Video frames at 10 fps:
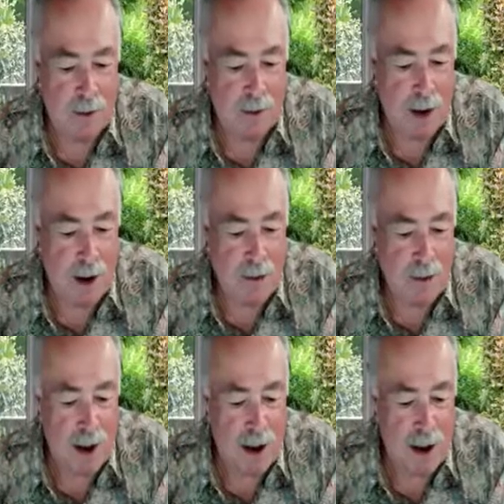Okay, I
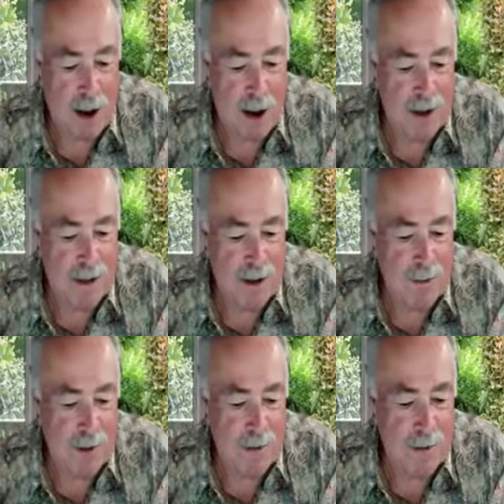think I got it
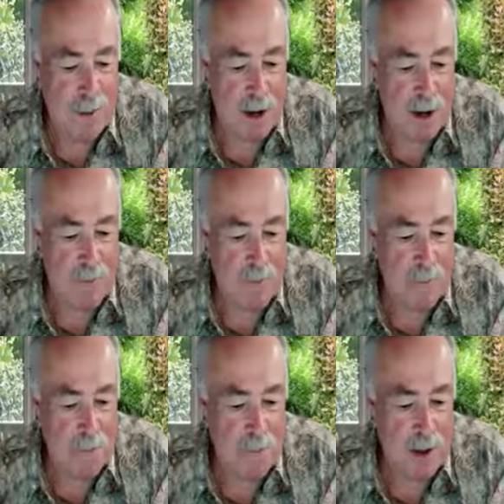set where everybody.
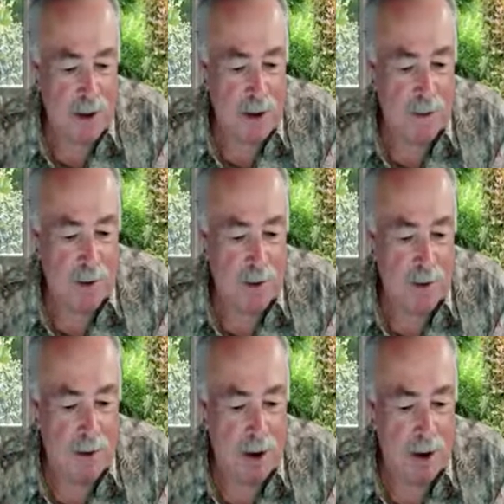Yeah.
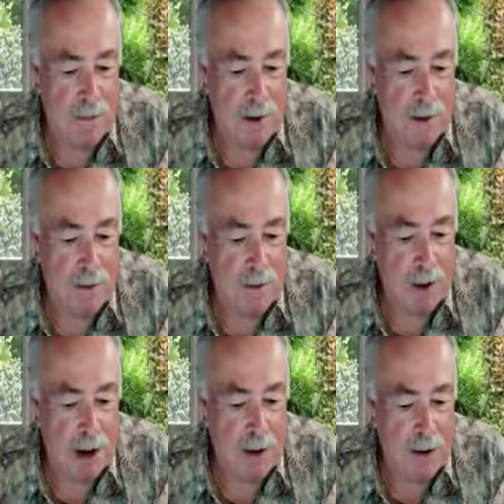Okay, let me go
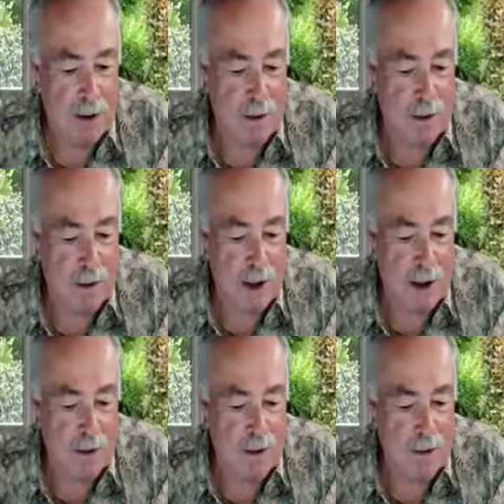back and click
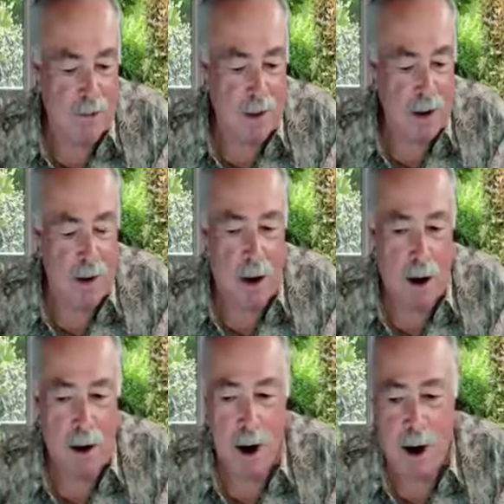that. So,
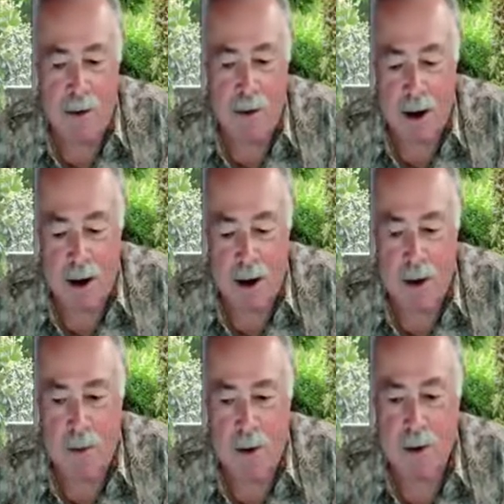all right, everybody can
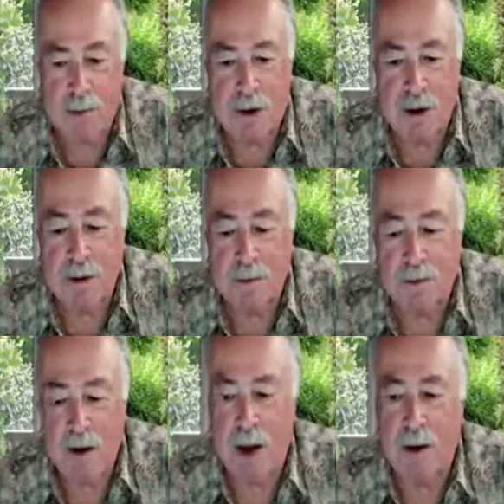unmute
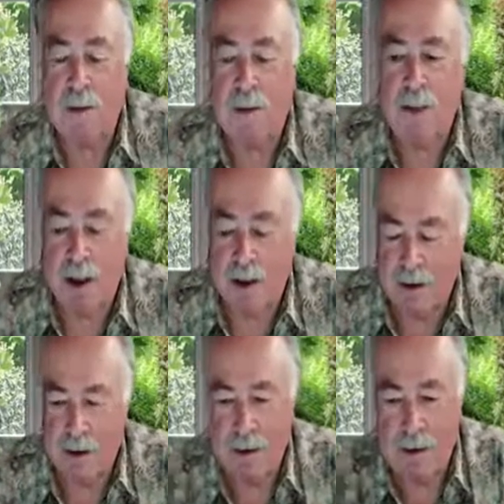themselves now that
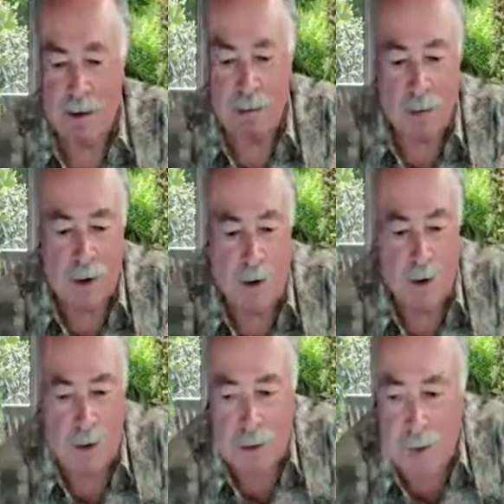want
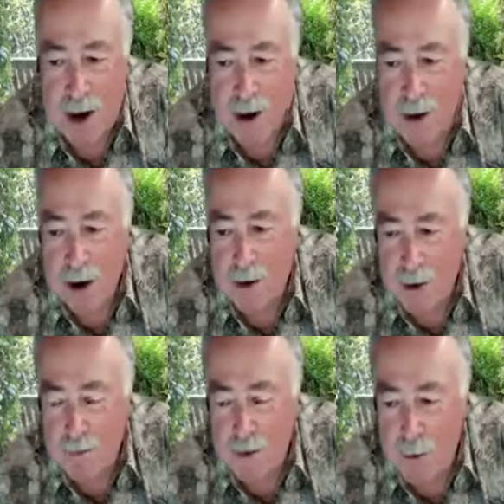to. So thank you, Dr.
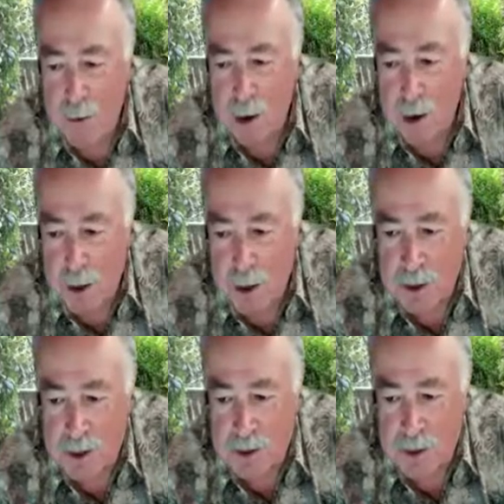Jeffrey. Really
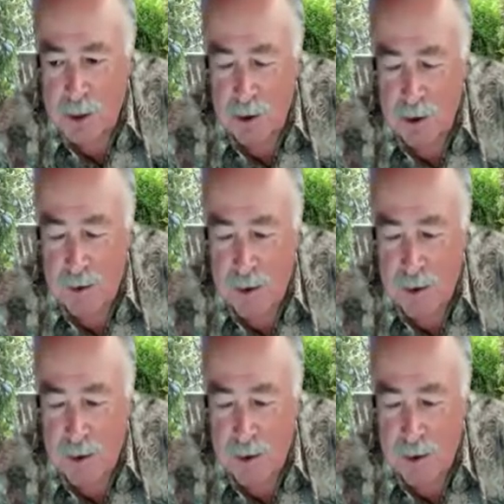appreciate you sharing that.